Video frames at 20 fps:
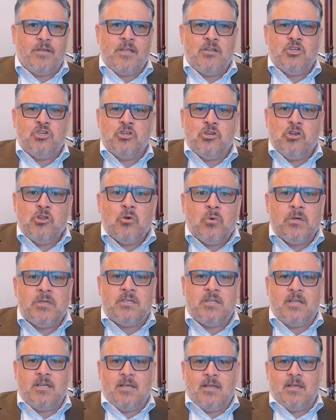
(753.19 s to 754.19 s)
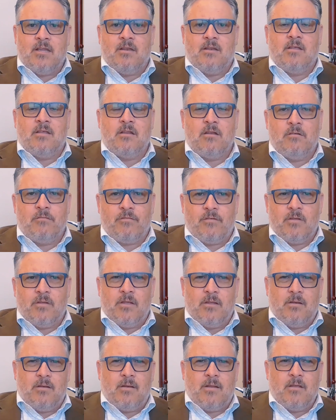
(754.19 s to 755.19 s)
ingenuity and
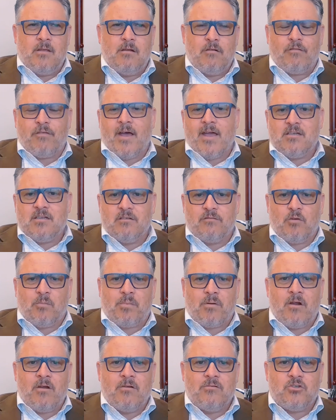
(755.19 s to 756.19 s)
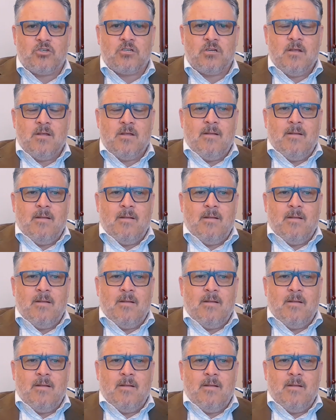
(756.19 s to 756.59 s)
innovative approach